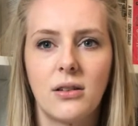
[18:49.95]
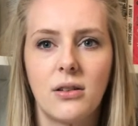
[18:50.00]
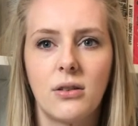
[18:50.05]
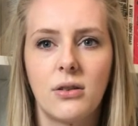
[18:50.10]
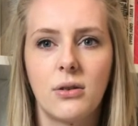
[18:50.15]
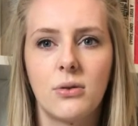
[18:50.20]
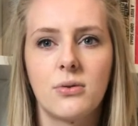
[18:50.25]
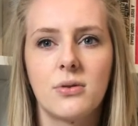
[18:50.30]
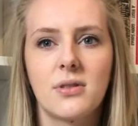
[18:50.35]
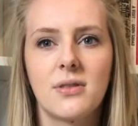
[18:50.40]

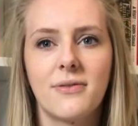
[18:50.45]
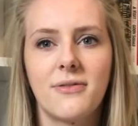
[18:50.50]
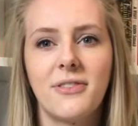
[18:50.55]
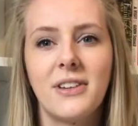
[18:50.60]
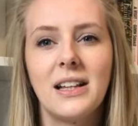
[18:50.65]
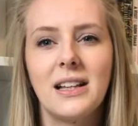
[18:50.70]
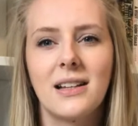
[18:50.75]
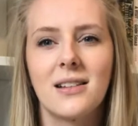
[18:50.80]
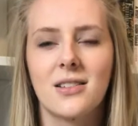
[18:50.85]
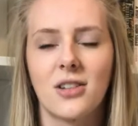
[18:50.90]
those
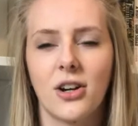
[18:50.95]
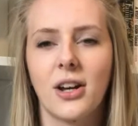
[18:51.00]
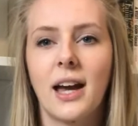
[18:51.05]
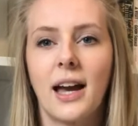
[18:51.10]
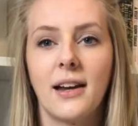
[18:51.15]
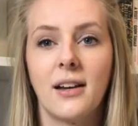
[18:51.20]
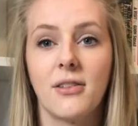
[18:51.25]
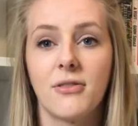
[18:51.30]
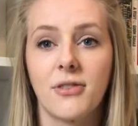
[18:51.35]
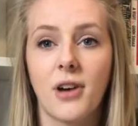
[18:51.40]
feelings are
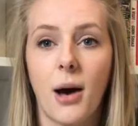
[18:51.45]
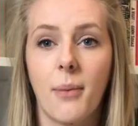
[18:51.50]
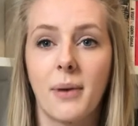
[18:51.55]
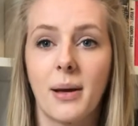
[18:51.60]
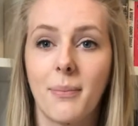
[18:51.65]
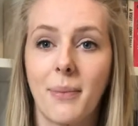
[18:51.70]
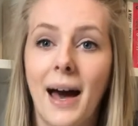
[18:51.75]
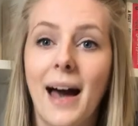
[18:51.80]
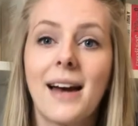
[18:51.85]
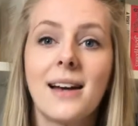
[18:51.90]
kind of coming
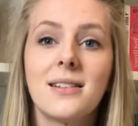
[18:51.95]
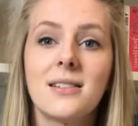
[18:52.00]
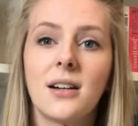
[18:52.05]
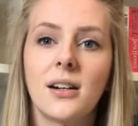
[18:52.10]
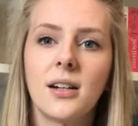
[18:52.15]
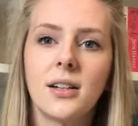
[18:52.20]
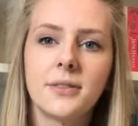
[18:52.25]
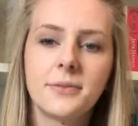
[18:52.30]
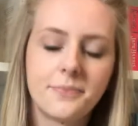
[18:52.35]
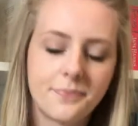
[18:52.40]
back to
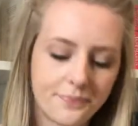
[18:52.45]
her.